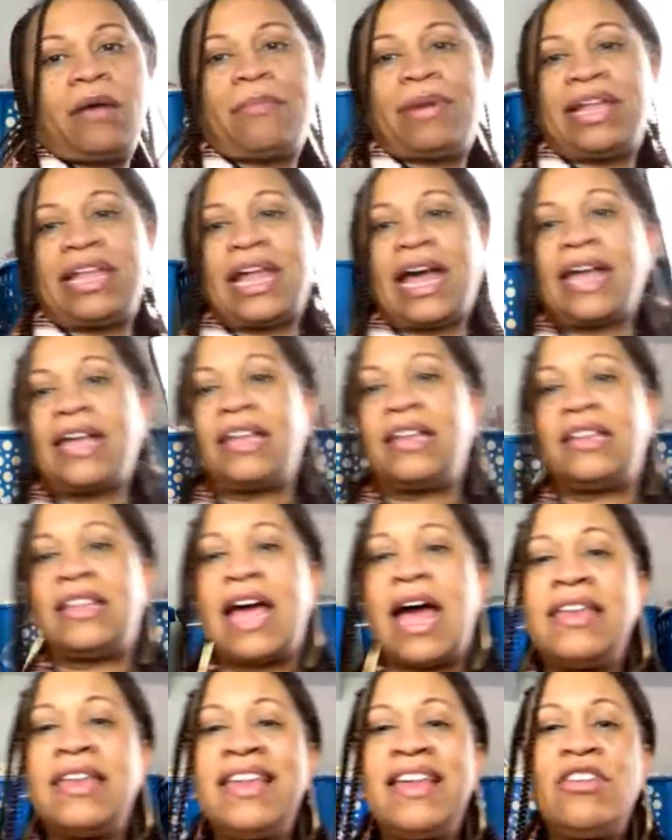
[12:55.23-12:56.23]
But like
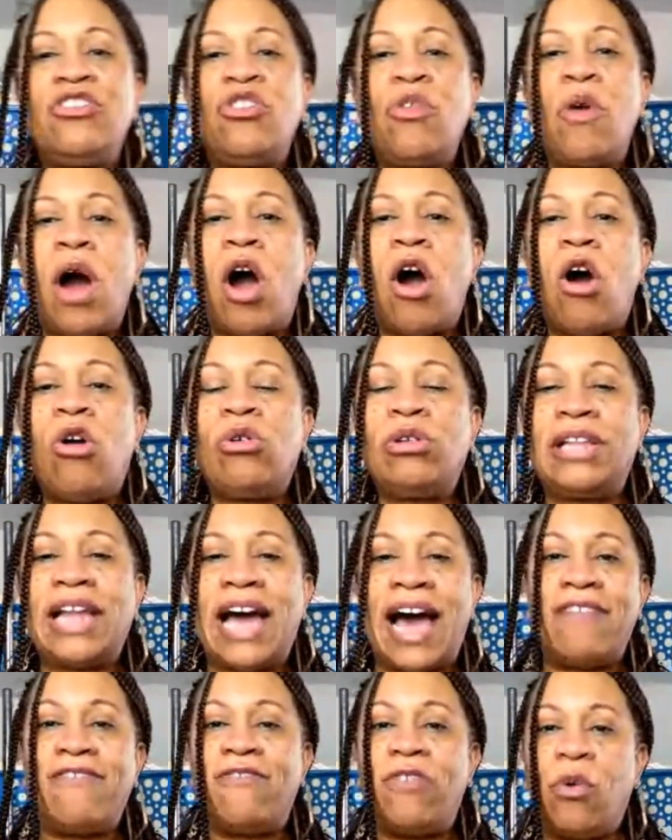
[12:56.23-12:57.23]
that didn't do a whole
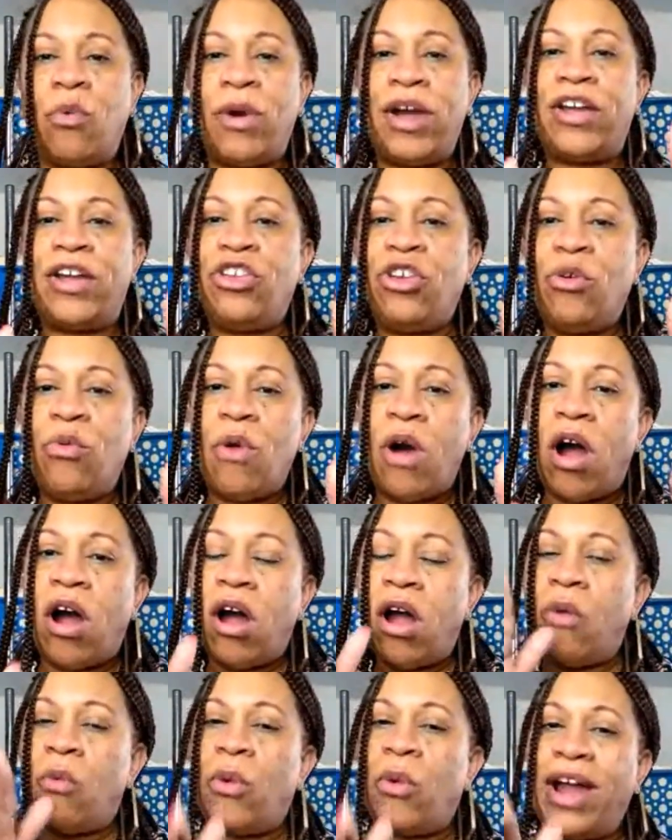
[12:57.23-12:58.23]
lot for where you
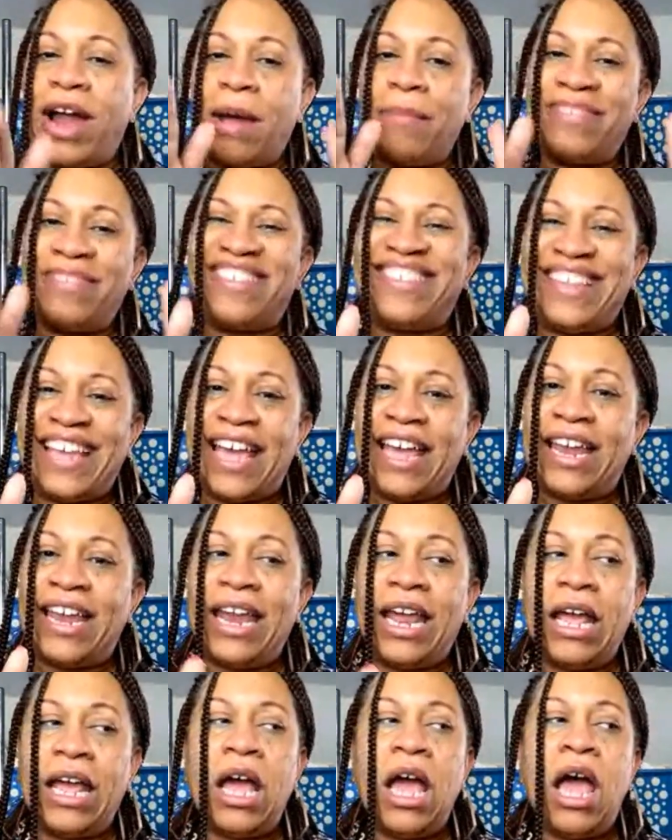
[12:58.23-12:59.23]
are and where I'm
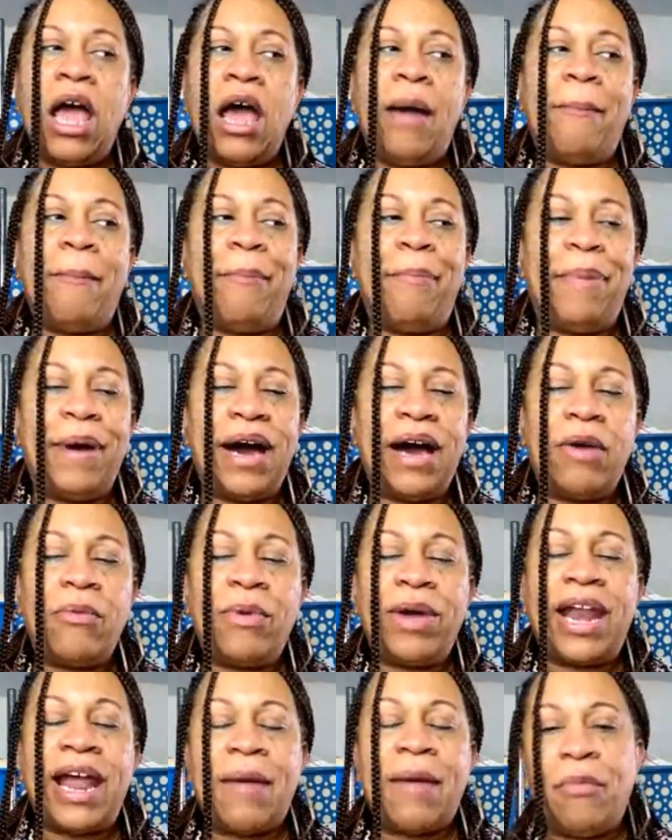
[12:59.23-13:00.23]
standing. But
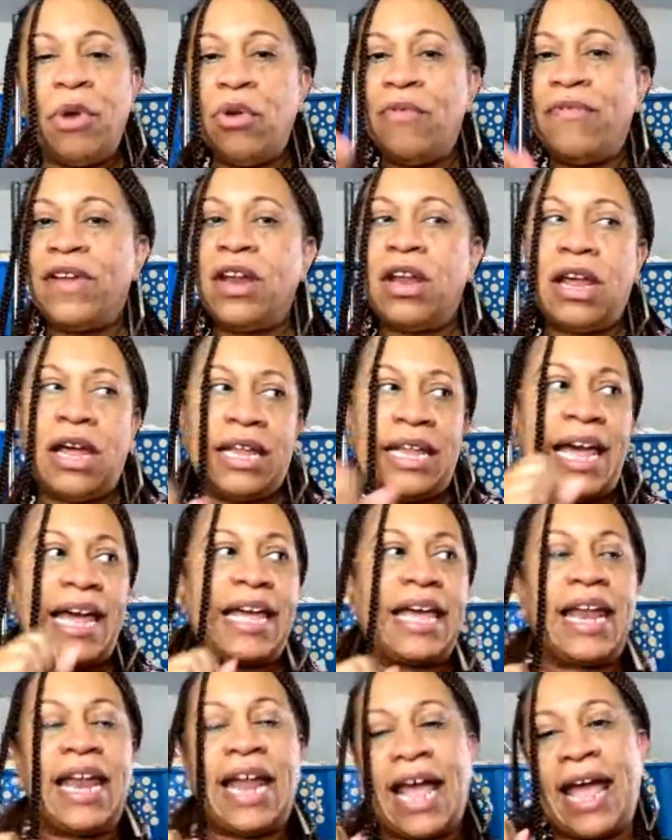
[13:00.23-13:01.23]
when I move it
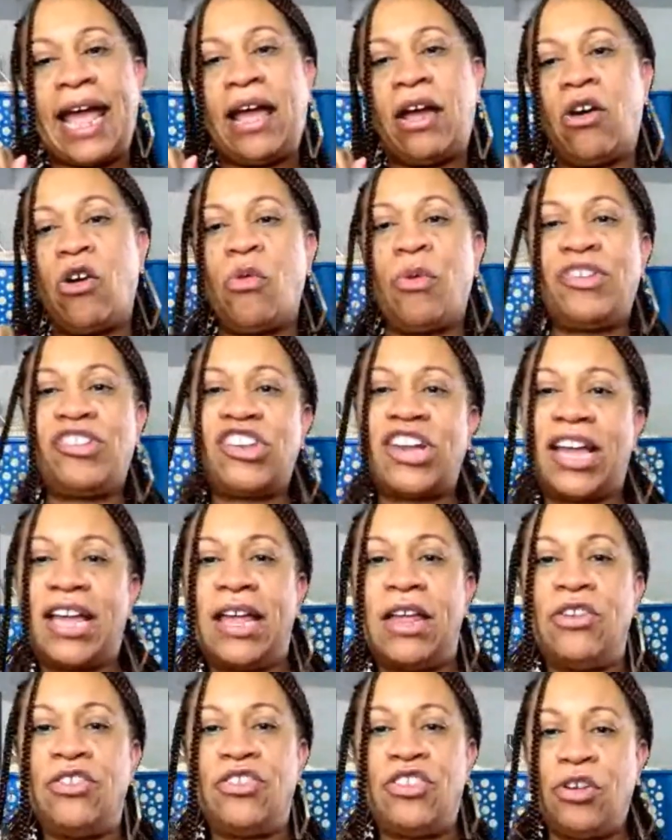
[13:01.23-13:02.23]
like at an angle, which I
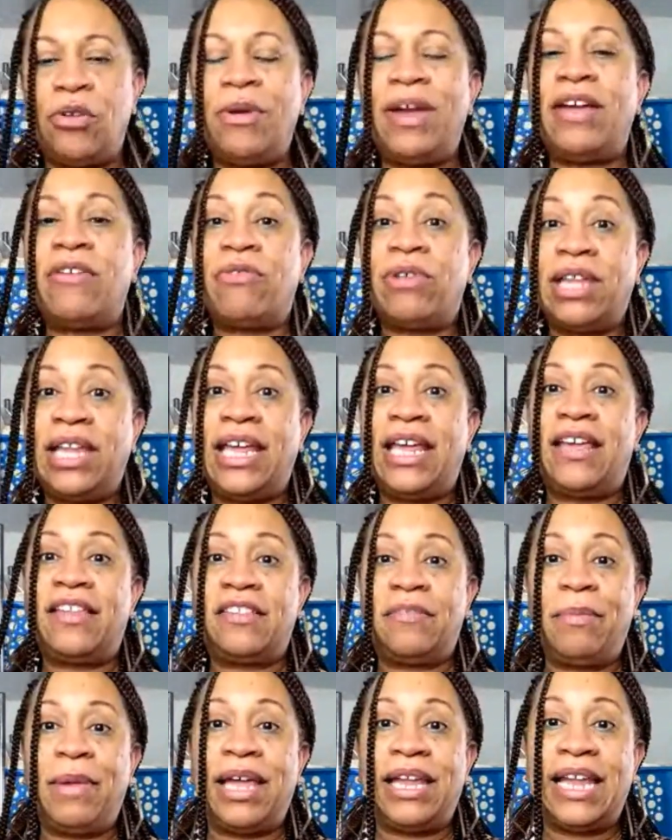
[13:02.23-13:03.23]
can do, it really
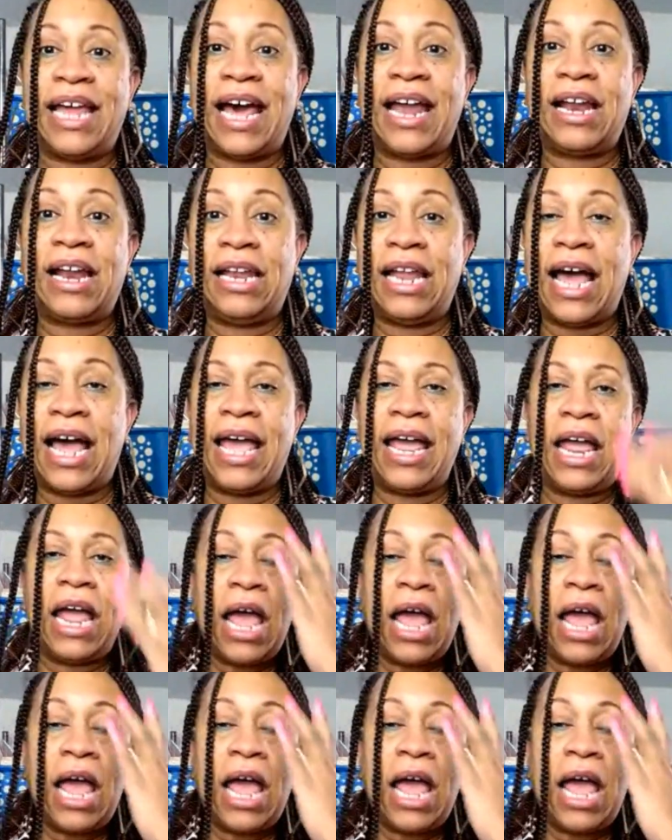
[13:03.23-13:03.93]
gives me a lot of light.